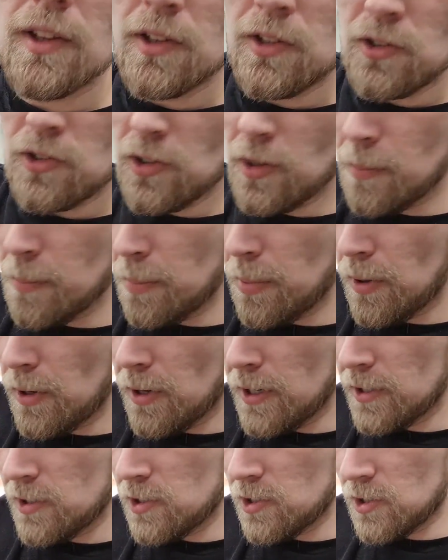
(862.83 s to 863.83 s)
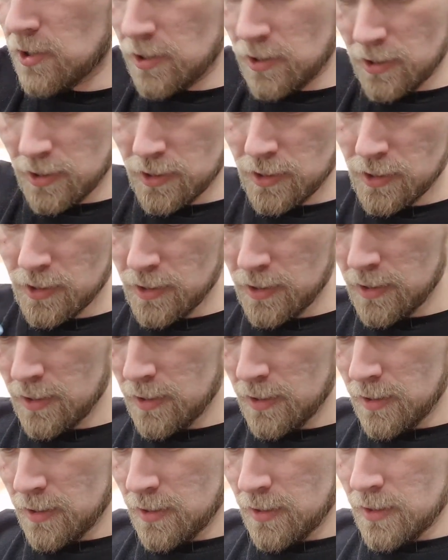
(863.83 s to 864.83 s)
some parts
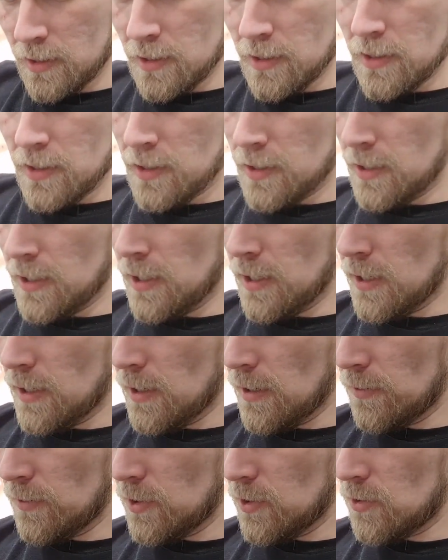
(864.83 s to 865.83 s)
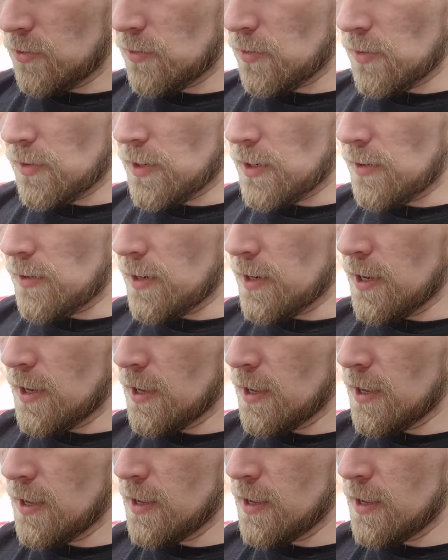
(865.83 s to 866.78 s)
of this Ferrari,